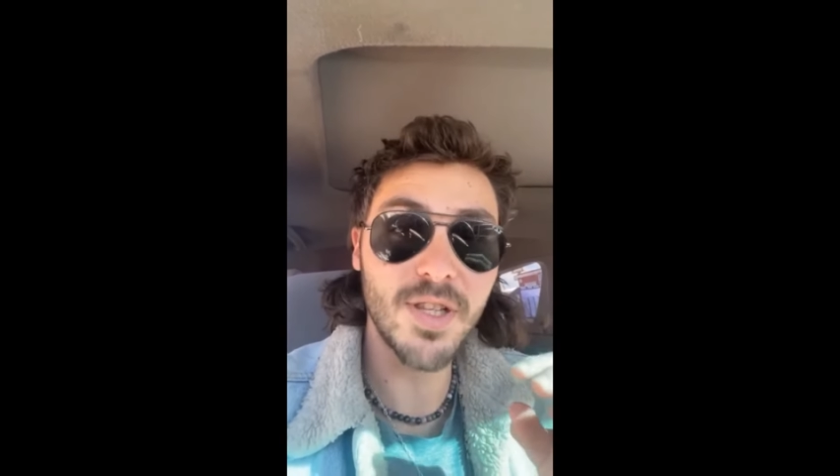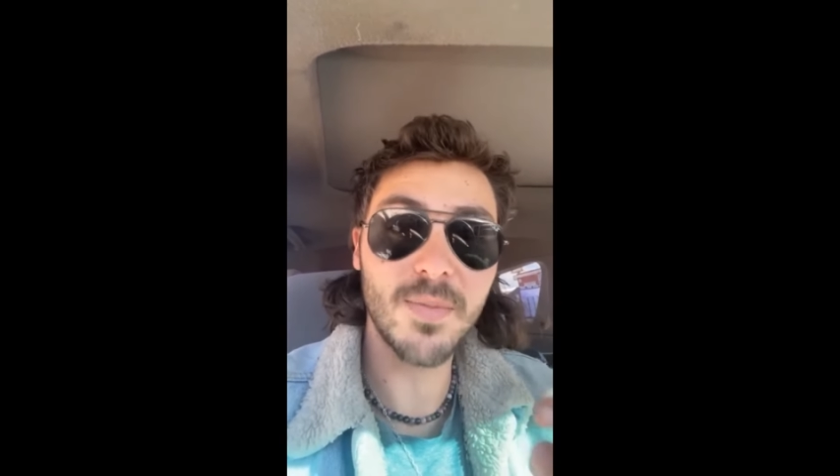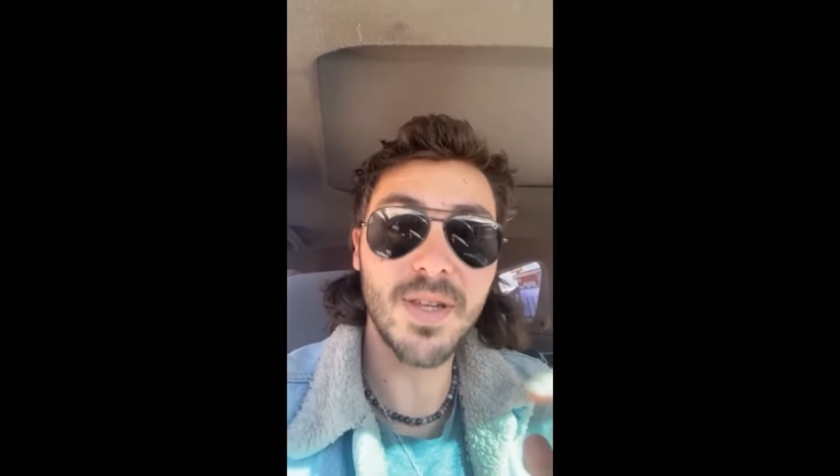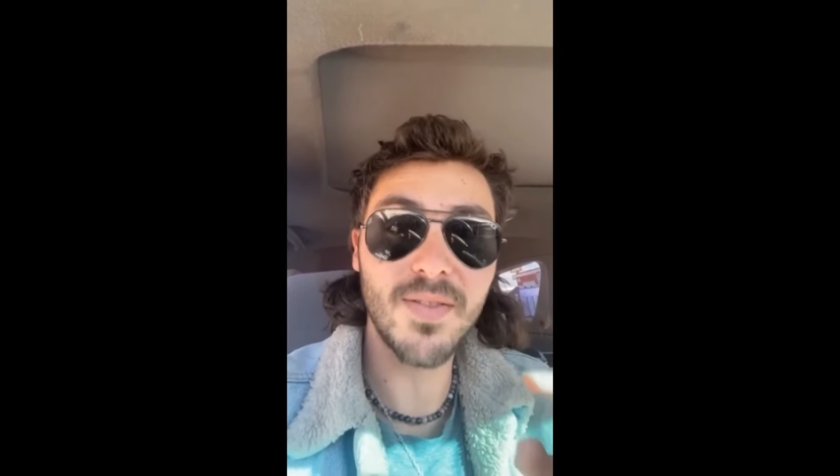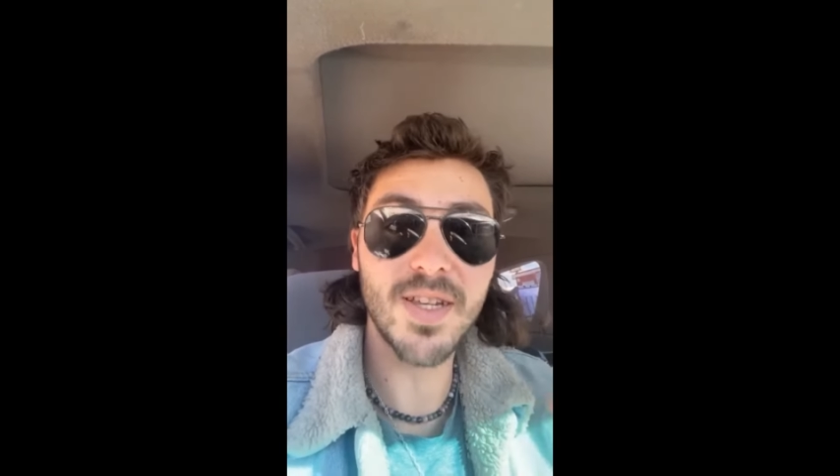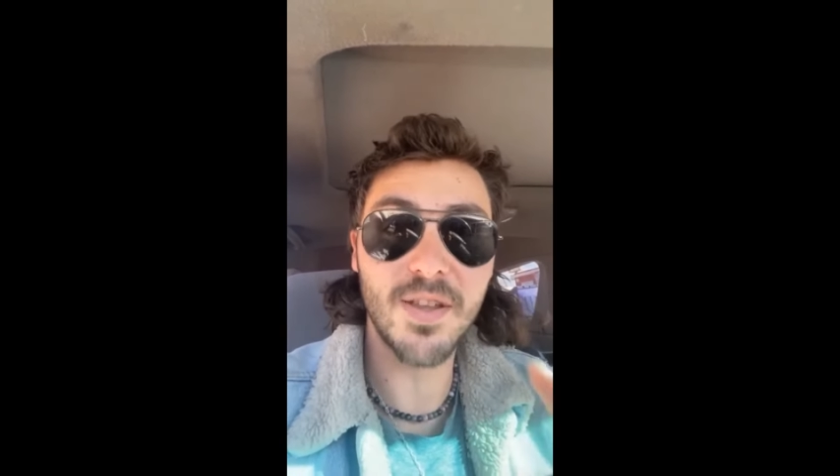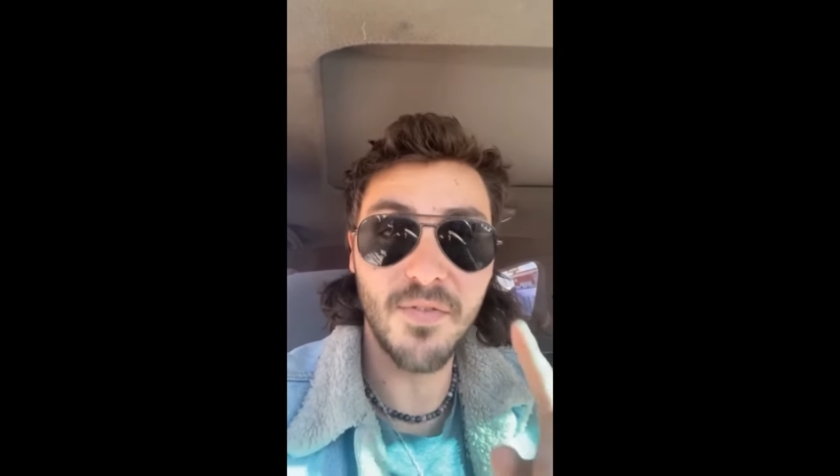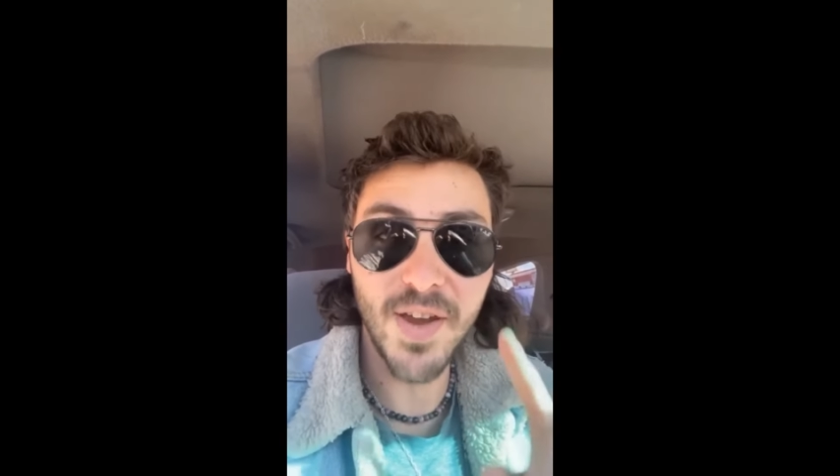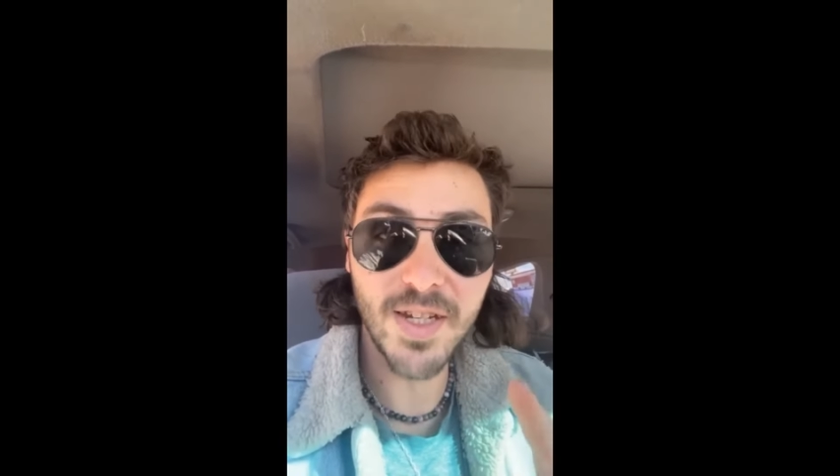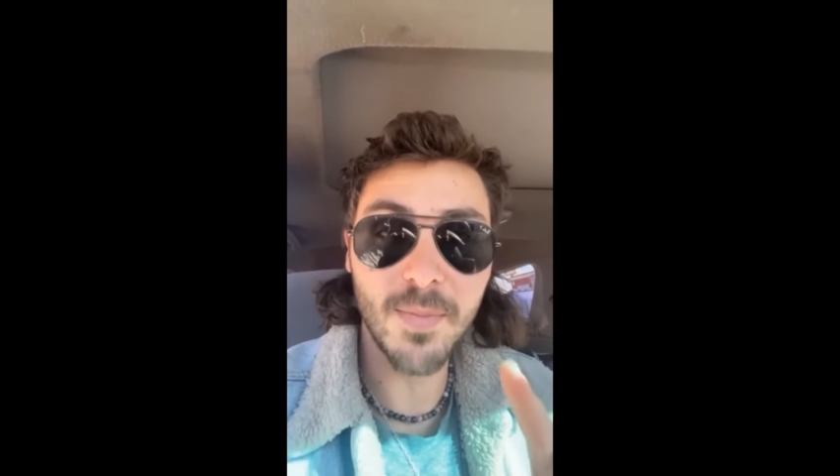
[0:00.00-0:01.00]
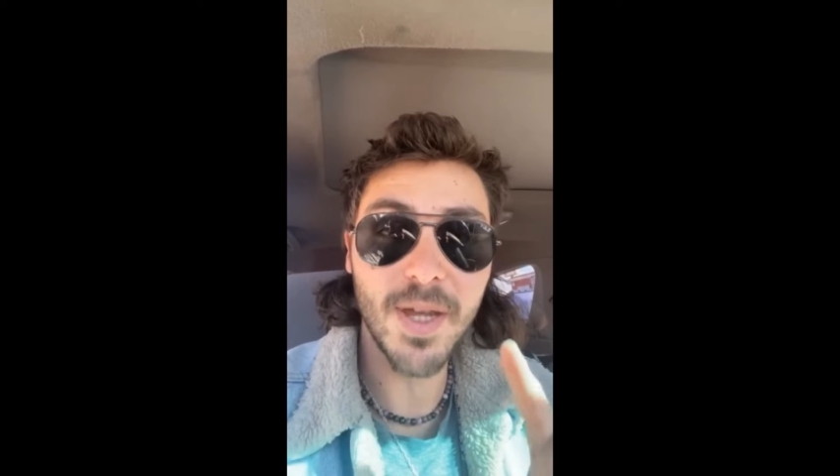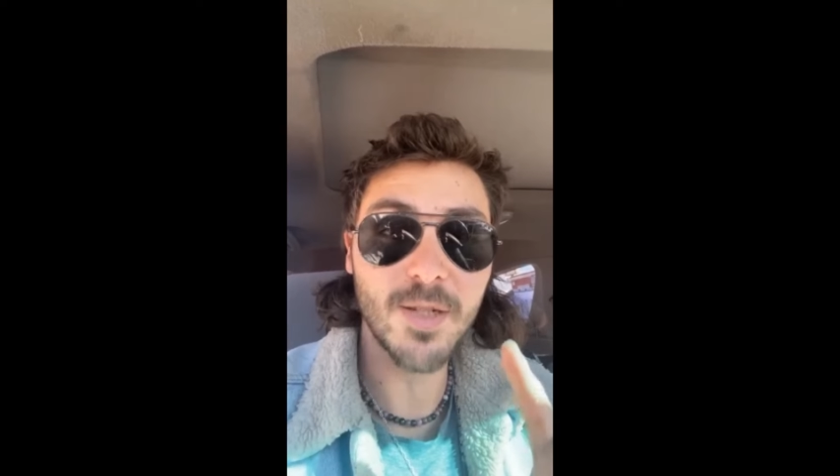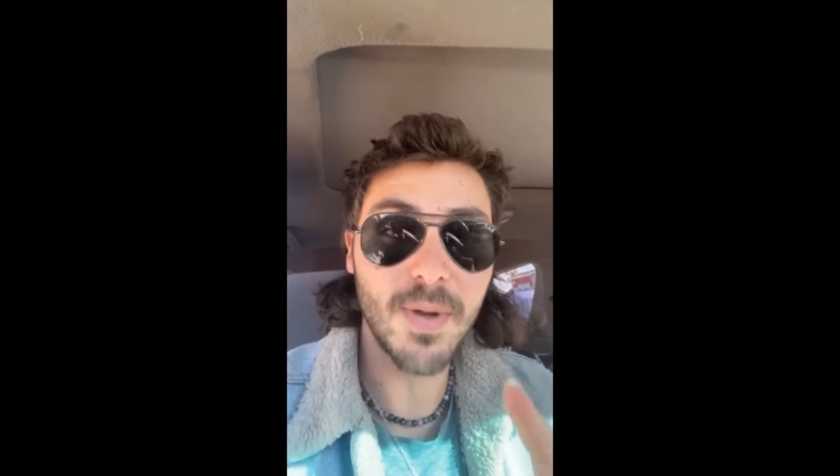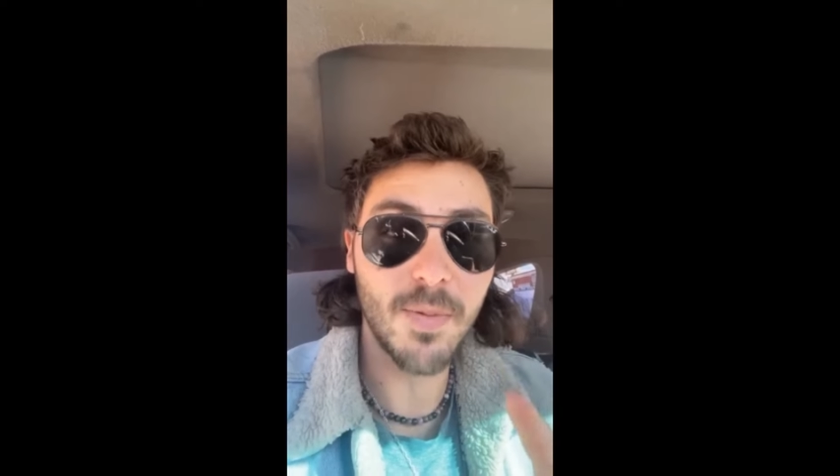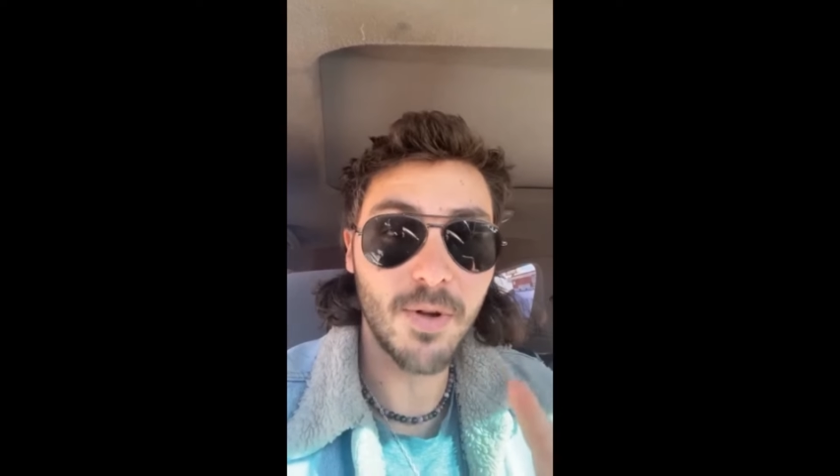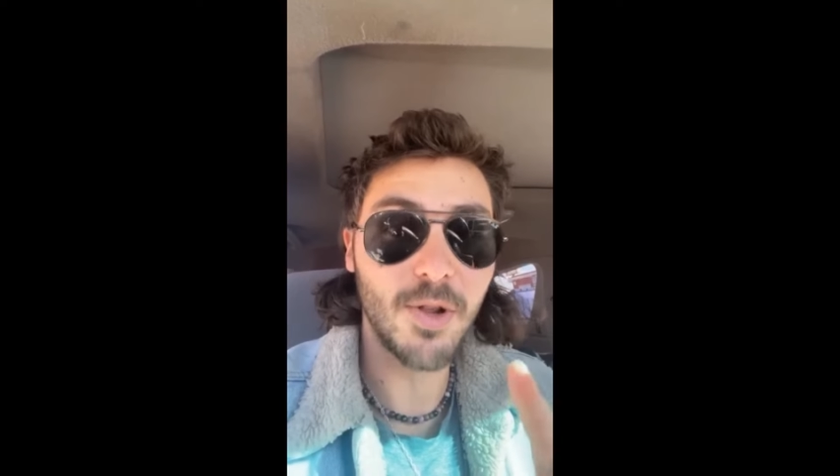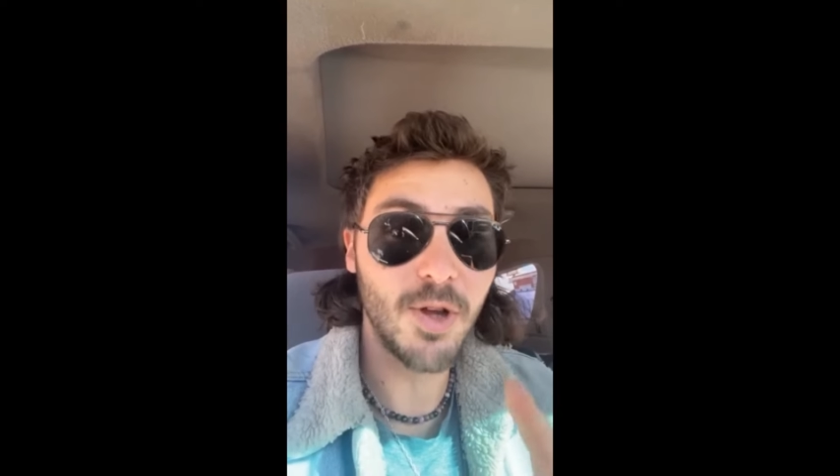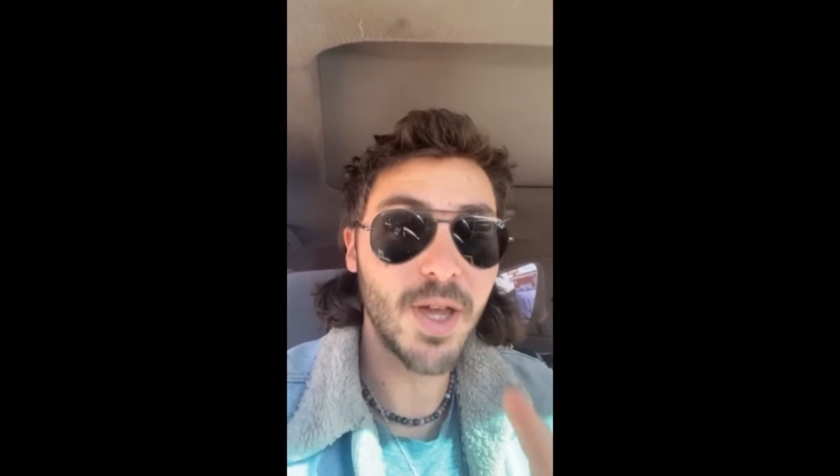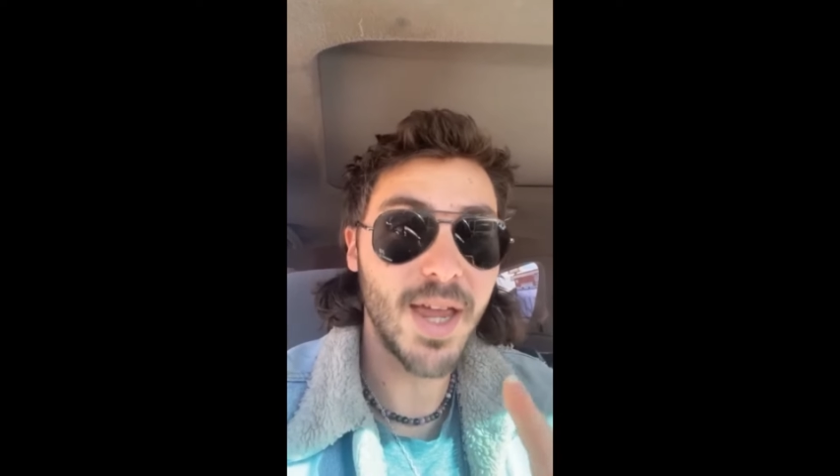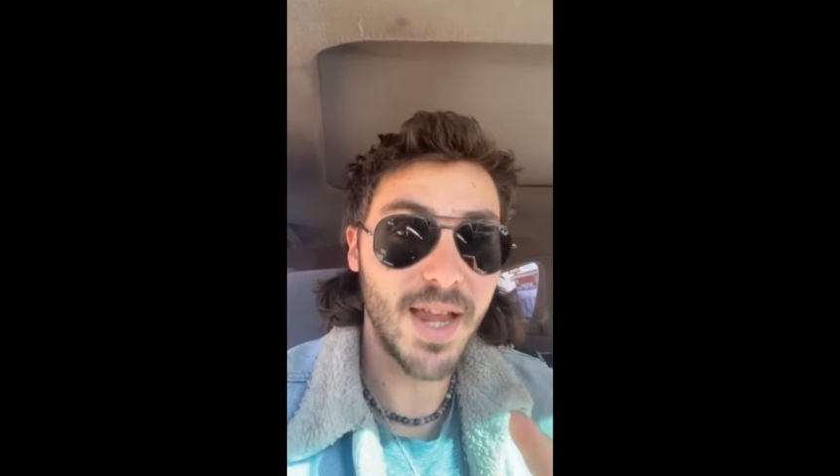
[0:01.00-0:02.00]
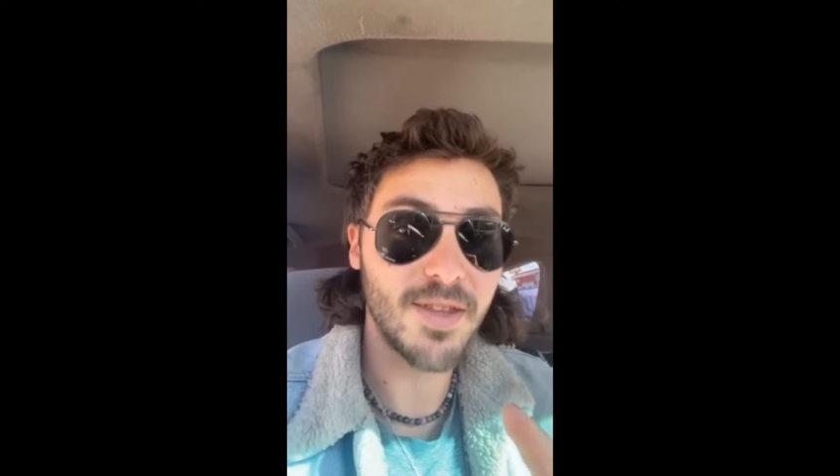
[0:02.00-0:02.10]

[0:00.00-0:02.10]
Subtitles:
themselves as the victim because people are looking at